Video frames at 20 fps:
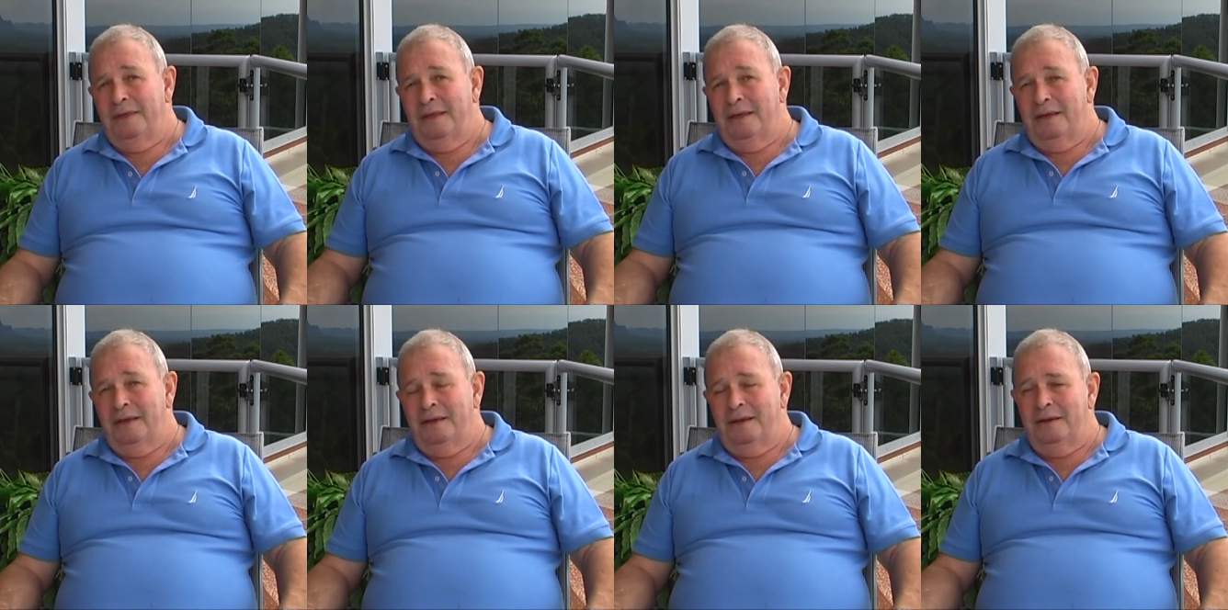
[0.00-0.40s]

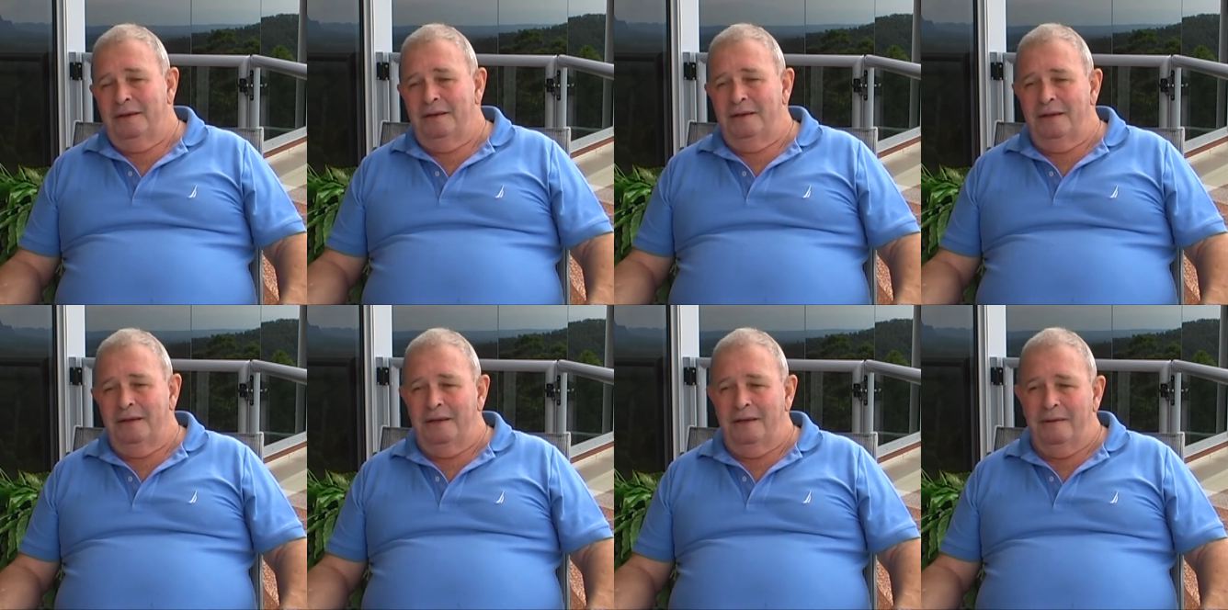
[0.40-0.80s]
And
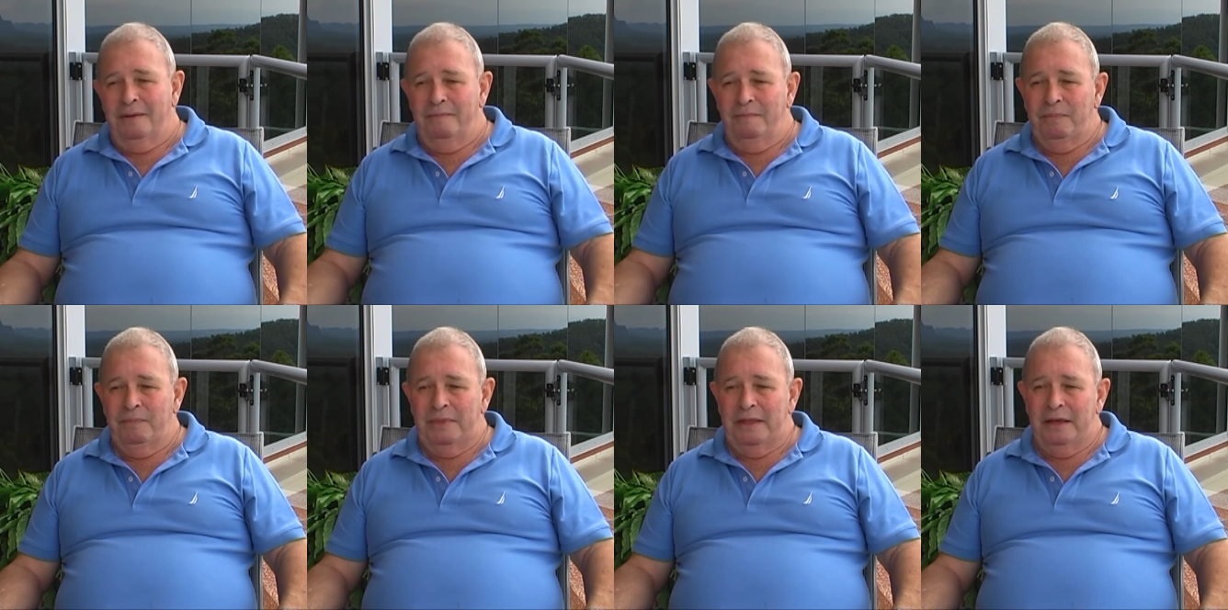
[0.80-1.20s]

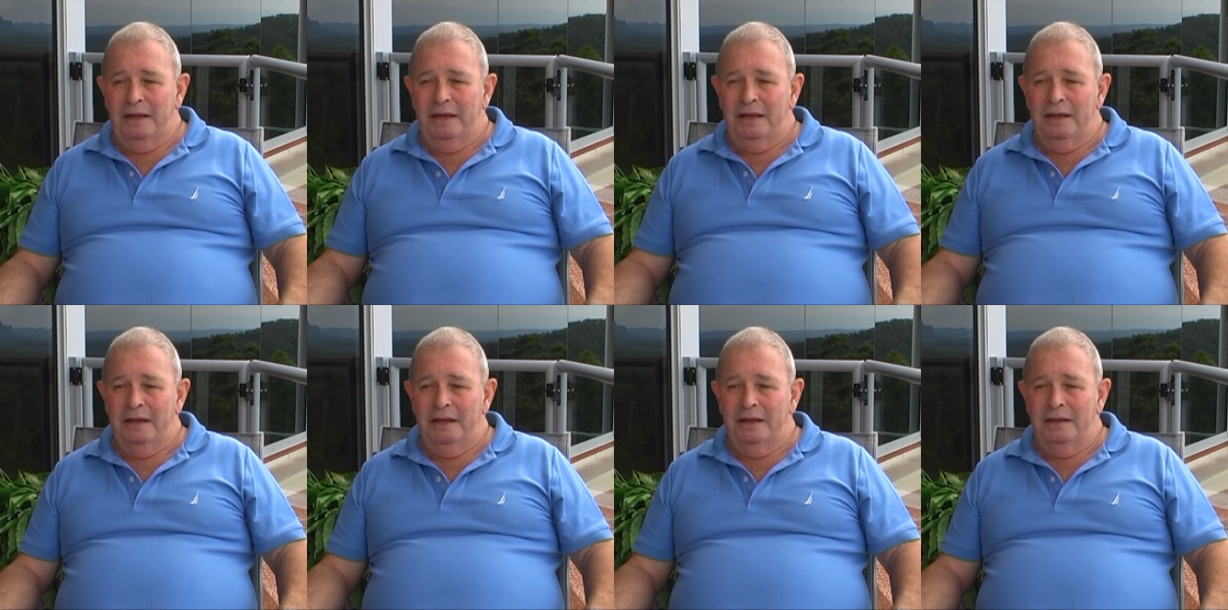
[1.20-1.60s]

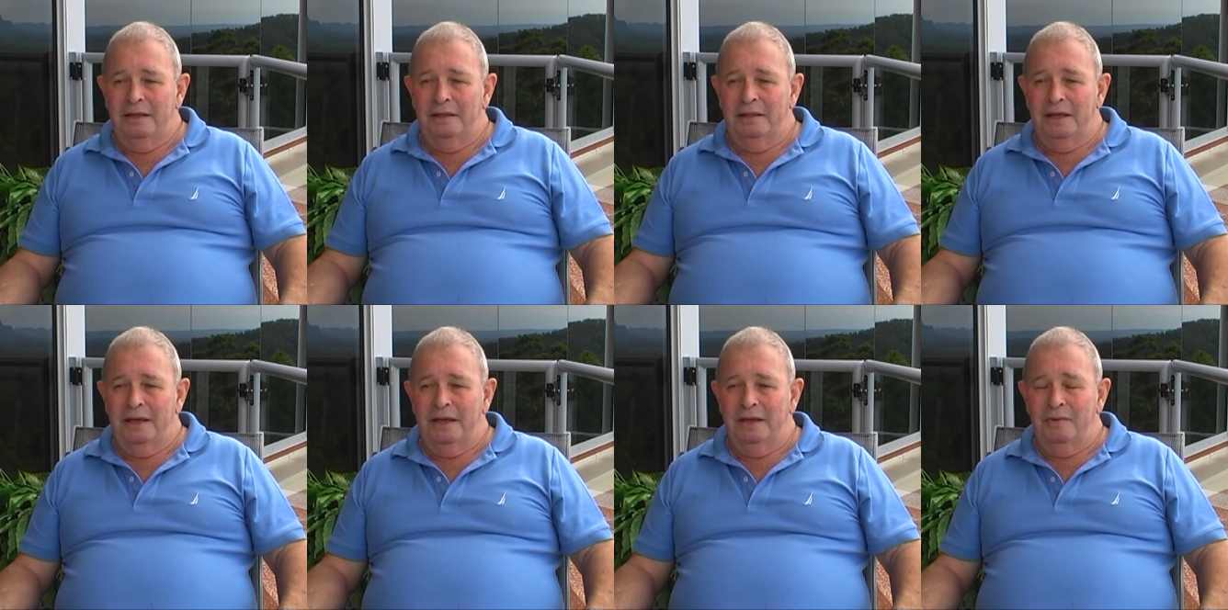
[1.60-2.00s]

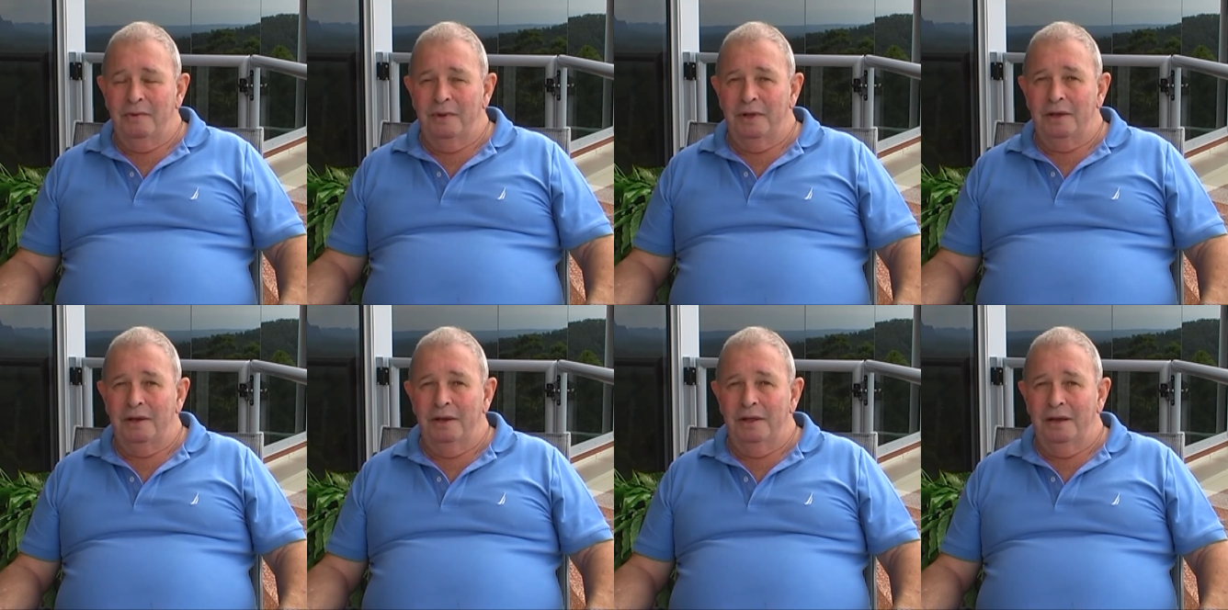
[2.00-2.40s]
they
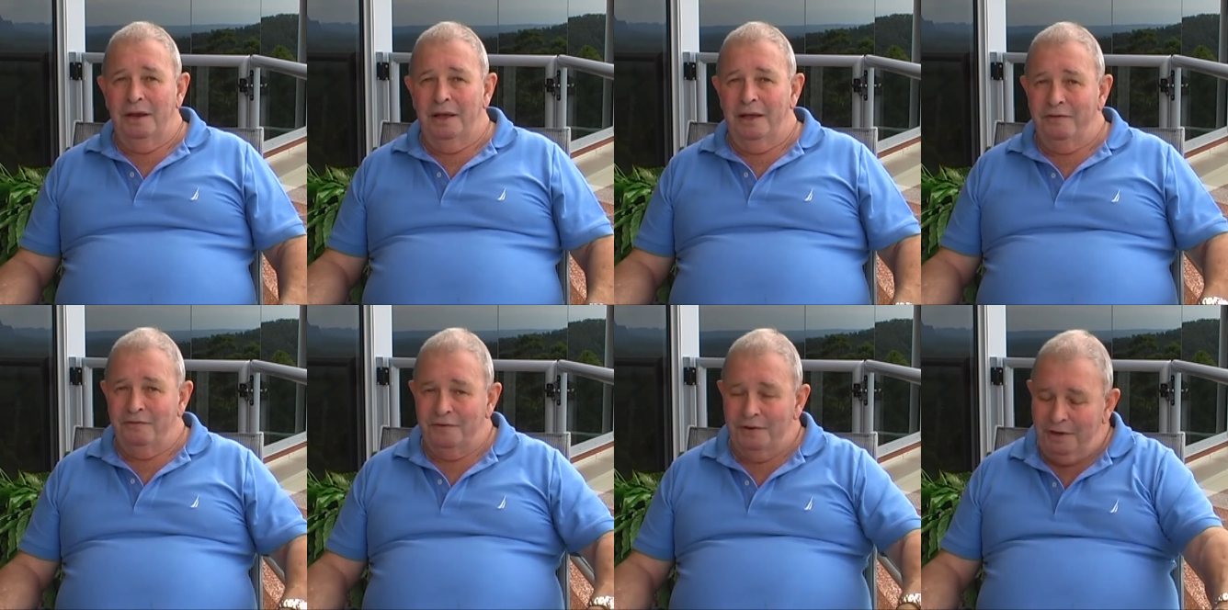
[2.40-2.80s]
quickly
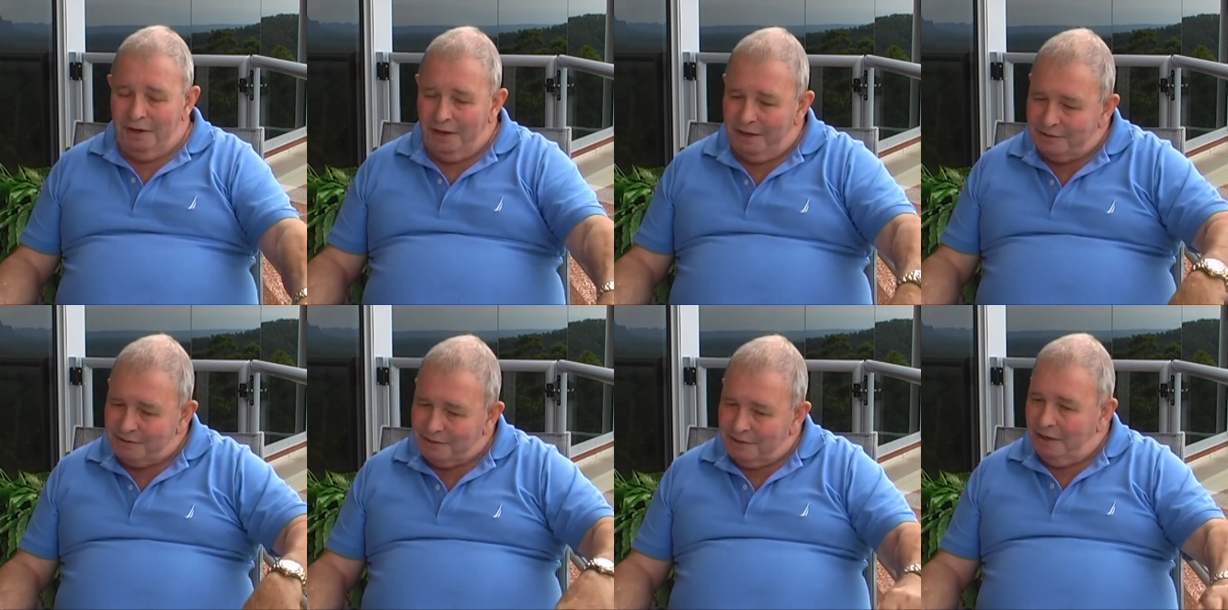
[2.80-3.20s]
left, and
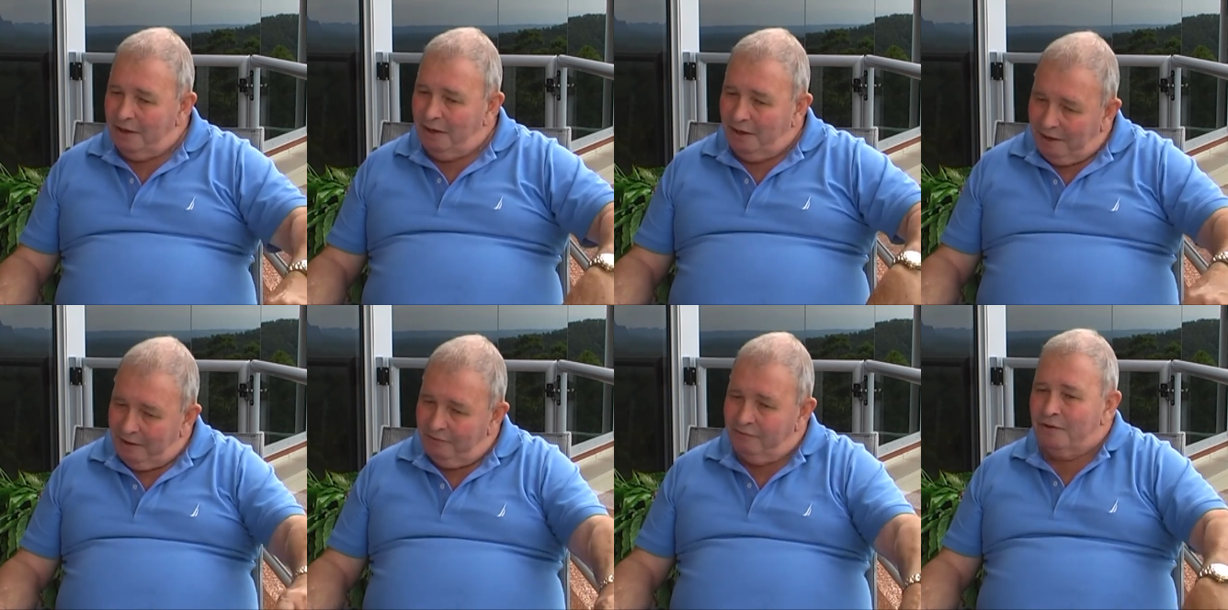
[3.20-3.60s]
as they
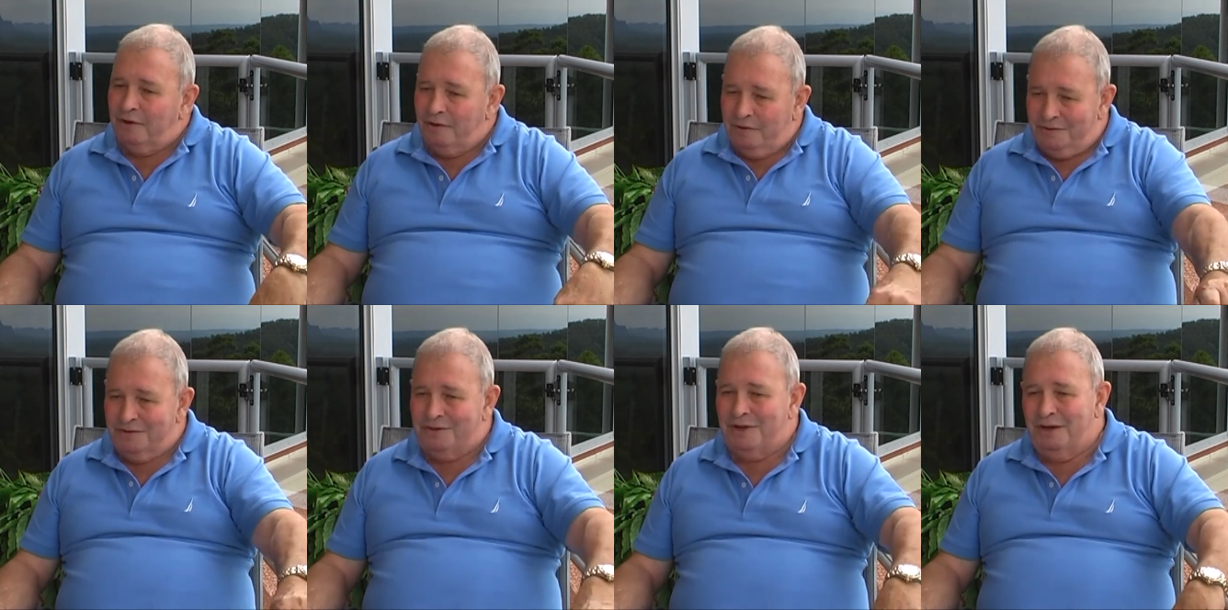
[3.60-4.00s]
left I
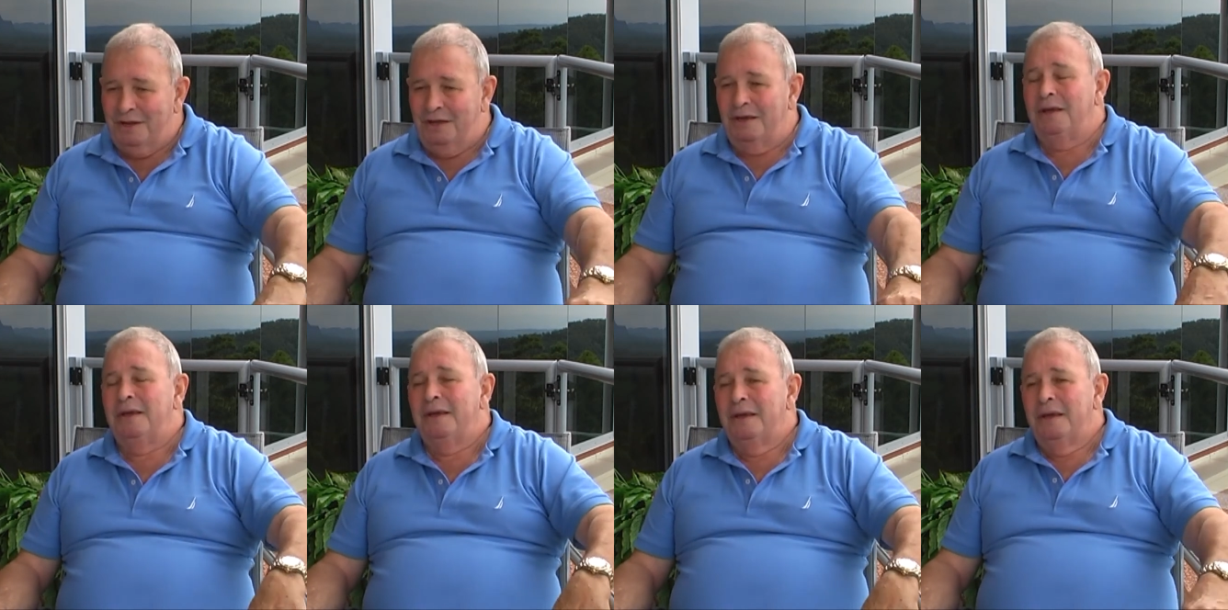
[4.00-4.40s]
was getting